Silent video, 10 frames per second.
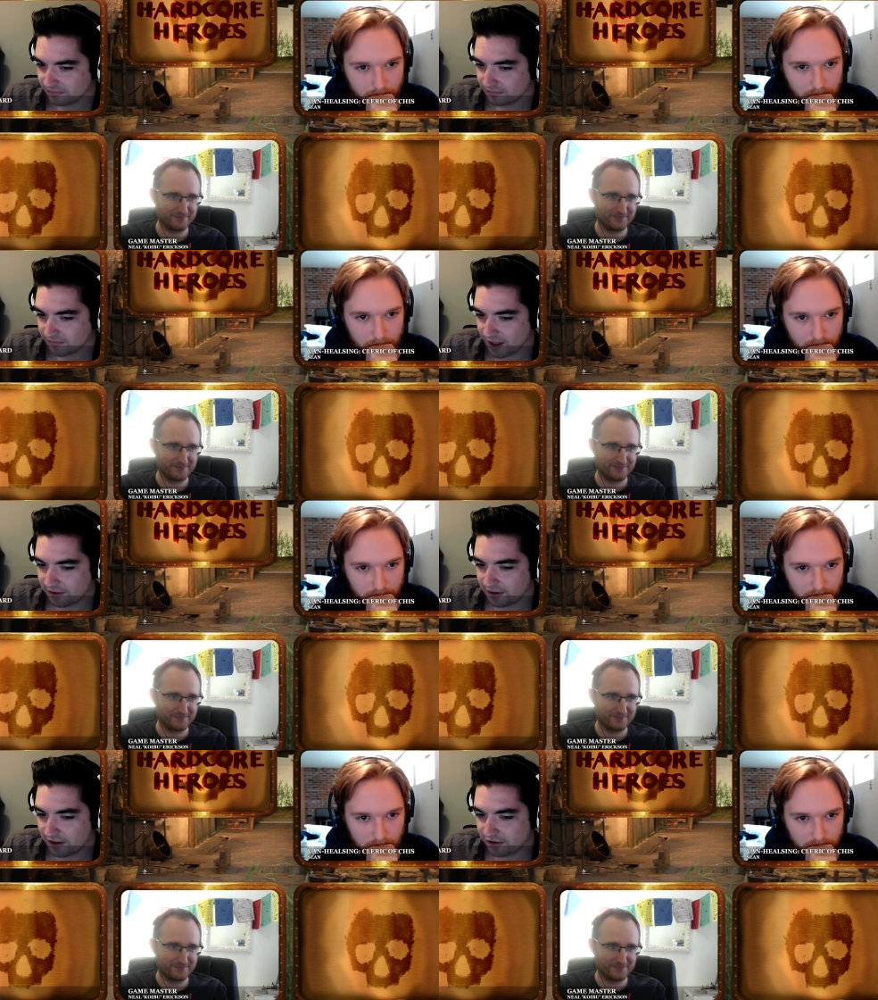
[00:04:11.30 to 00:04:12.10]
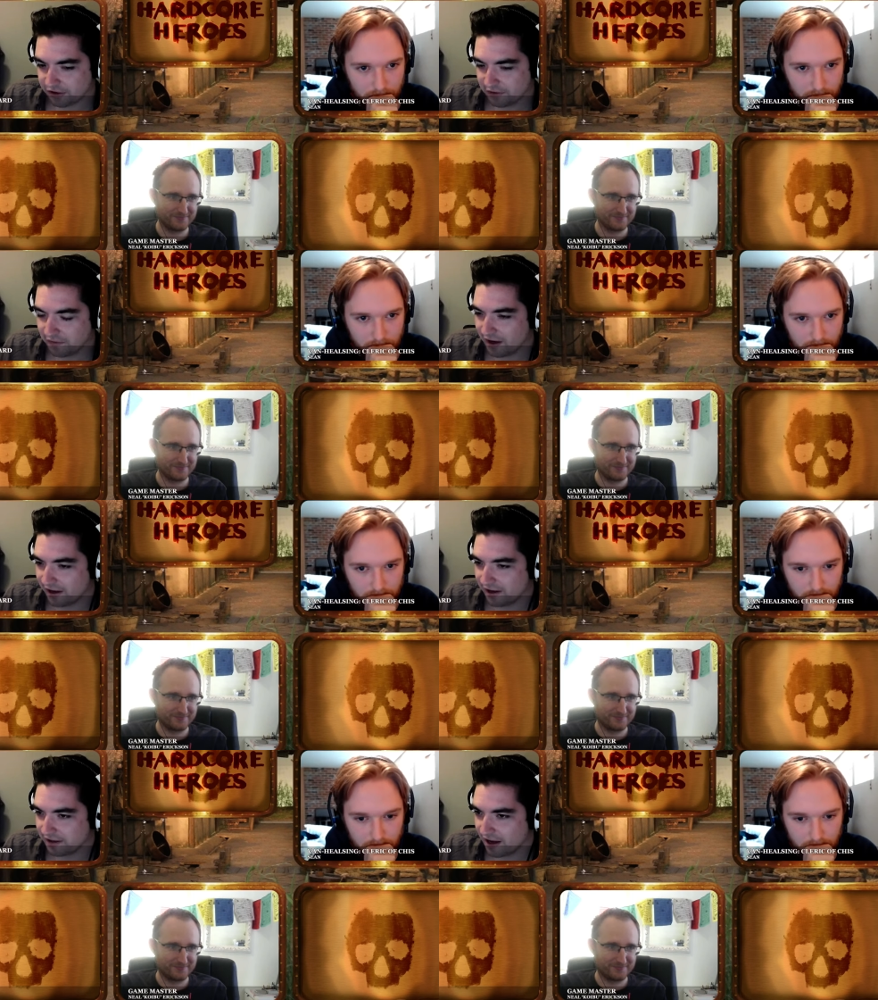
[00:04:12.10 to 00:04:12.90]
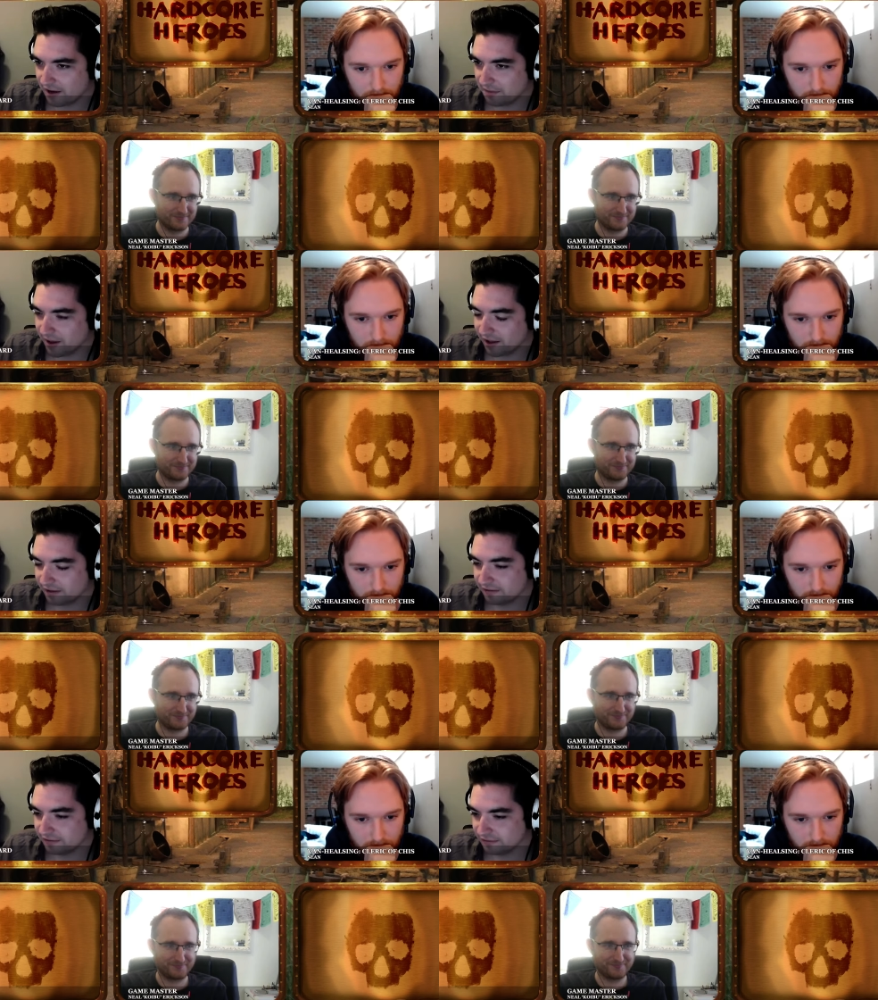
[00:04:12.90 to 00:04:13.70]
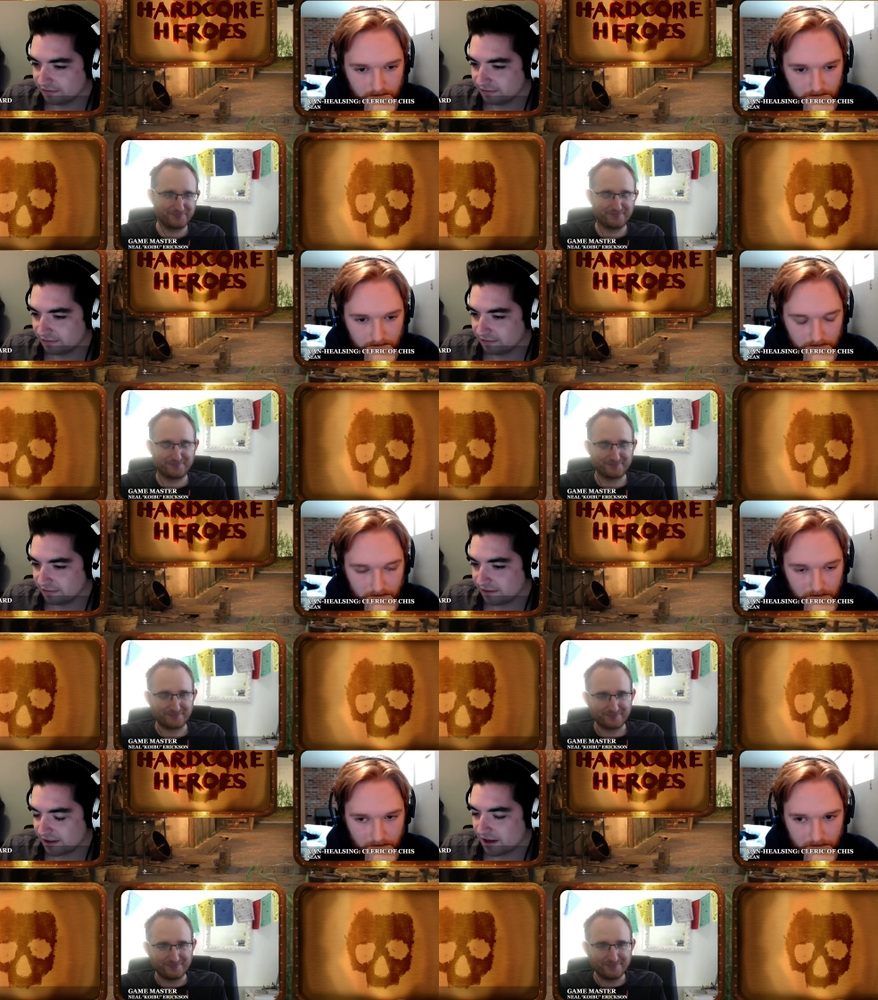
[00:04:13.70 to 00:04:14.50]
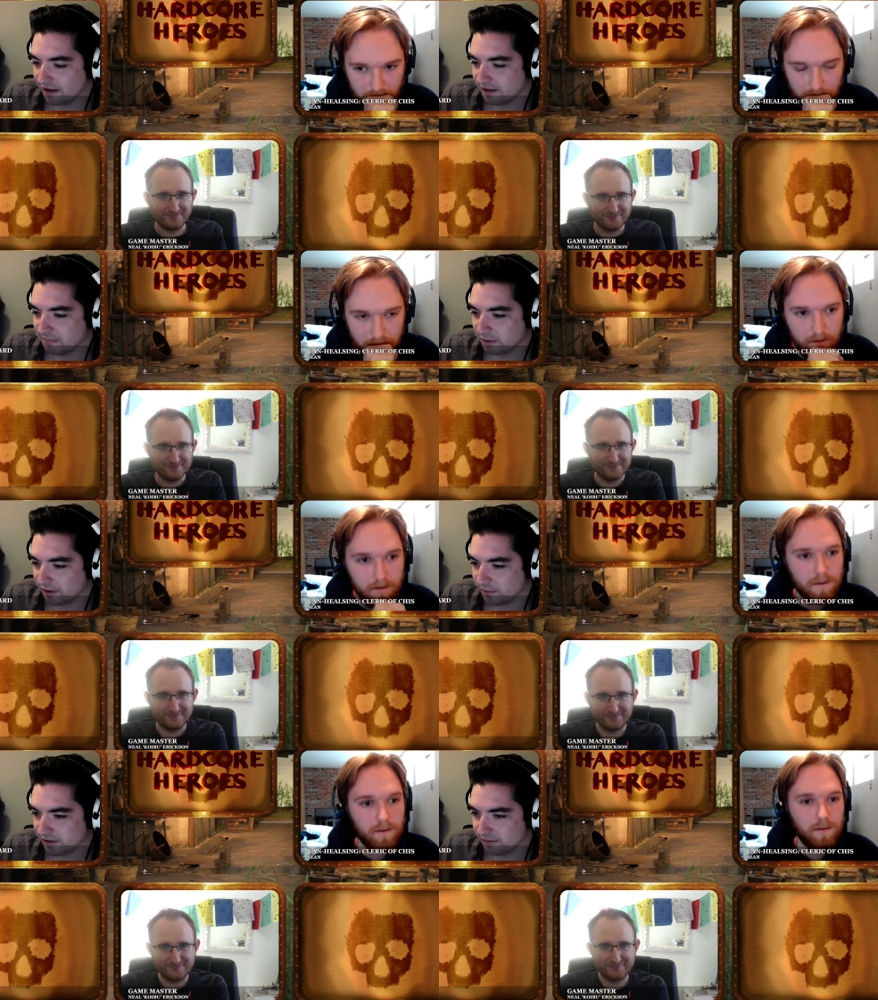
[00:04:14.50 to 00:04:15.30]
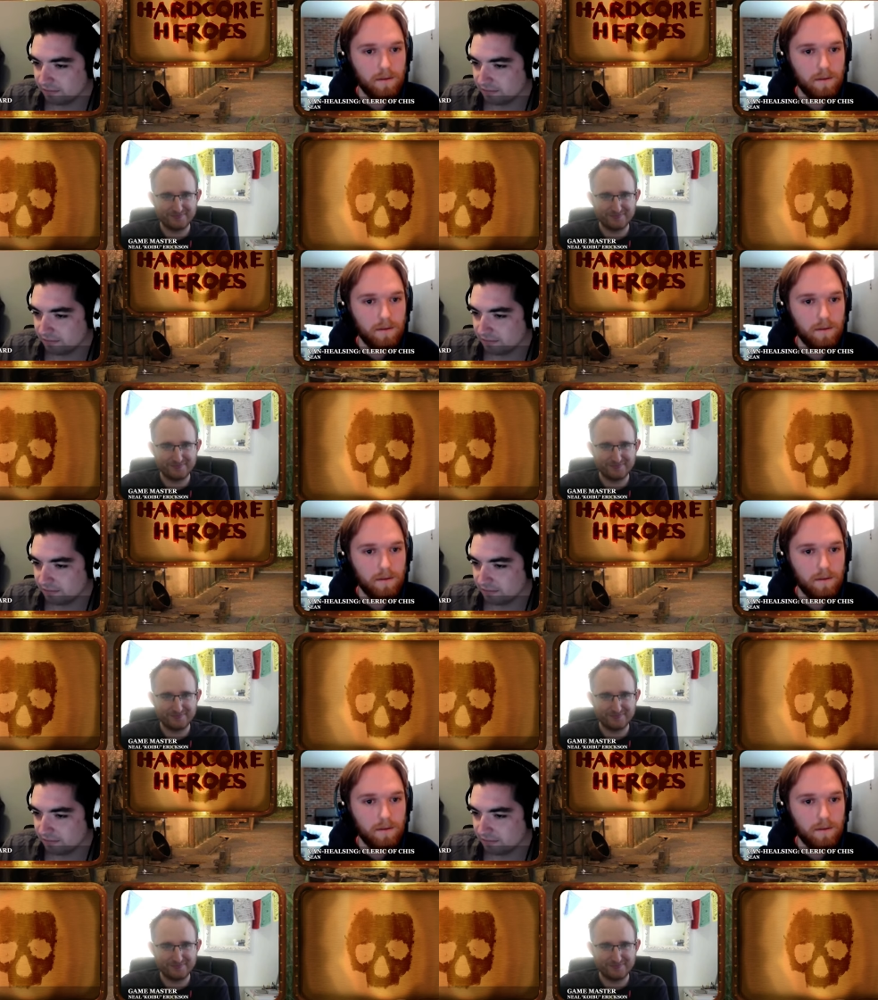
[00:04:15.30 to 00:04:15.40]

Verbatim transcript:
Speaker 1: I think he justified it in his head by deciding that Boren was a